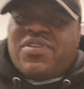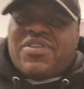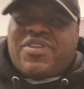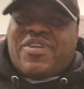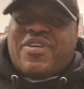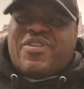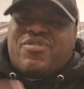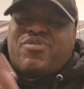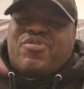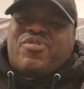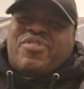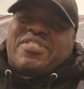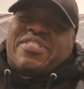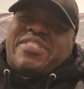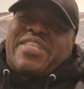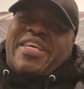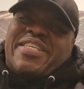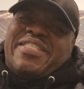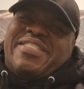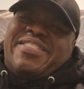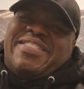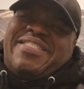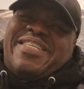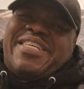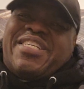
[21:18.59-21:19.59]
Because you could say
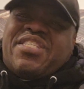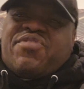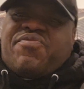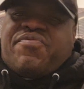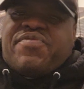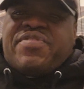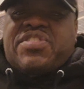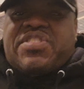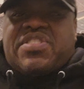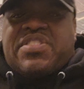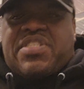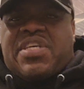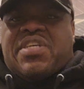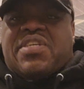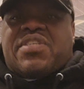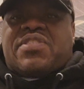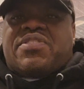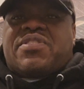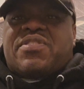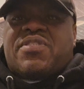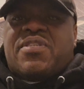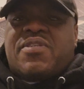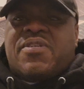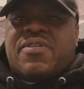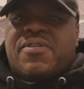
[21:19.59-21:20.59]
6 for
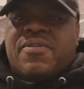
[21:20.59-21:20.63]
6.